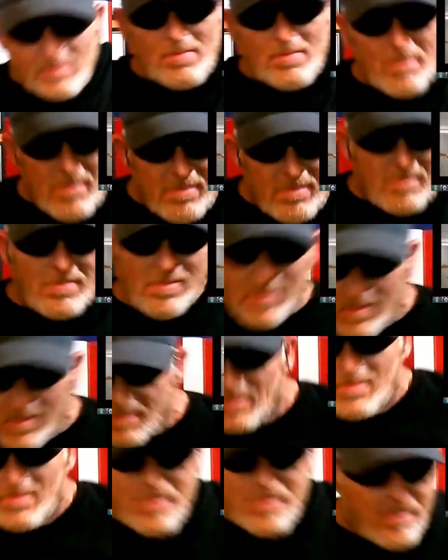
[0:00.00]
The box, say I'm out
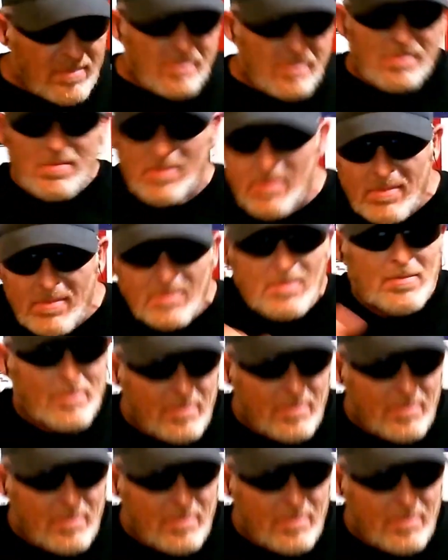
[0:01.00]
of the back like I'm in it.